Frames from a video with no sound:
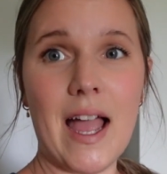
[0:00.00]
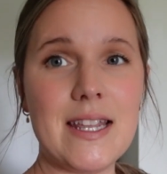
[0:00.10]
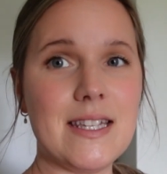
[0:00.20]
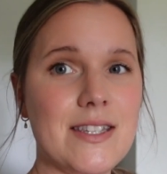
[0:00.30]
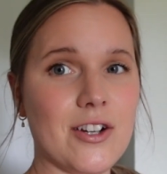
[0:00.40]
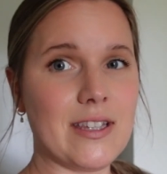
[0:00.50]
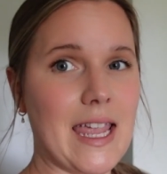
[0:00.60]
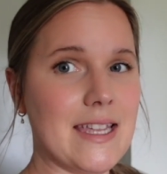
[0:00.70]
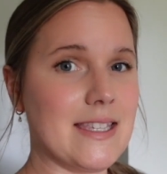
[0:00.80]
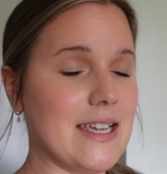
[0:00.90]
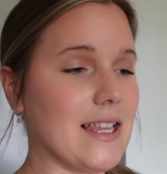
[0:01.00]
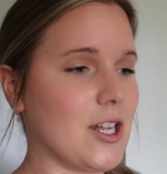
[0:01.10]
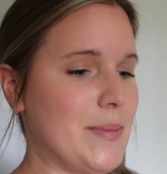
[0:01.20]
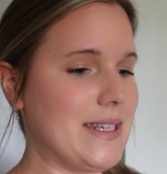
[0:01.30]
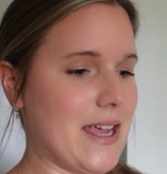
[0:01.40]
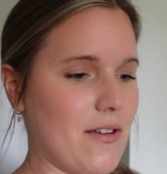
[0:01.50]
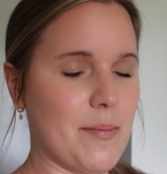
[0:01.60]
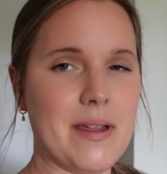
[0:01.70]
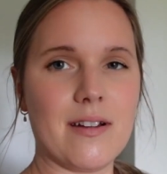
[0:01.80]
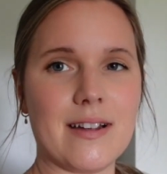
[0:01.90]
I did turn the AC a little bit down
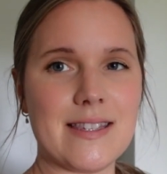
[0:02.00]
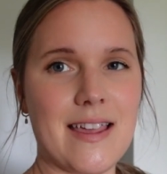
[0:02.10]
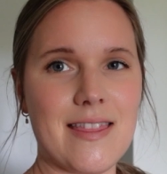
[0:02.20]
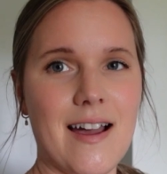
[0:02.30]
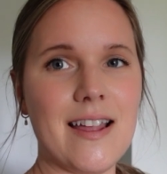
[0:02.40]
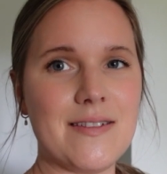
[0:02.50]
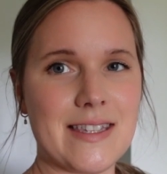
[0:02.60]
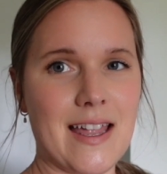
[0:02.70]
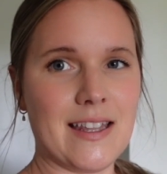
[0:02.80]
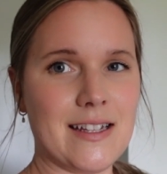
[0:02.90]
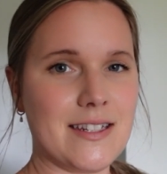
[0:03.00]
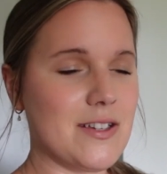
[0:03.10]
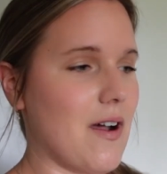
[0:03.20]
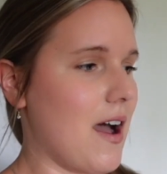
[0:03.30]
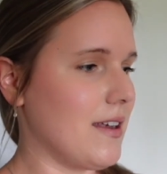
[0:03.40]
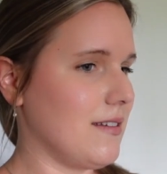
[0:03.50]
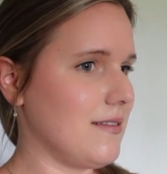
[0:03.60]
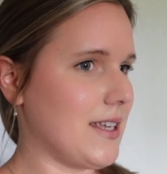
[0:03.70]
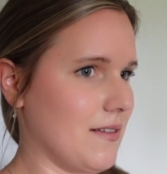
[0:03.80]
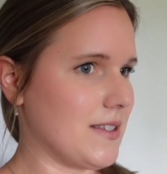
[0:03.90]
up here because I thought it was getting a little too hot
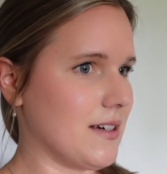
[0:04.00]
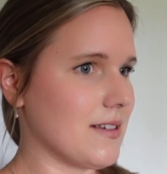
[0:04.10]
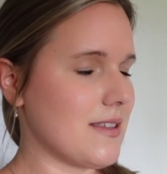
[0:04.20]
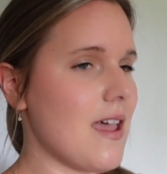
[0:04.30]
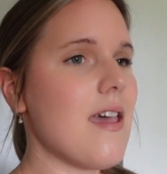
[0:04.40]
downstairs.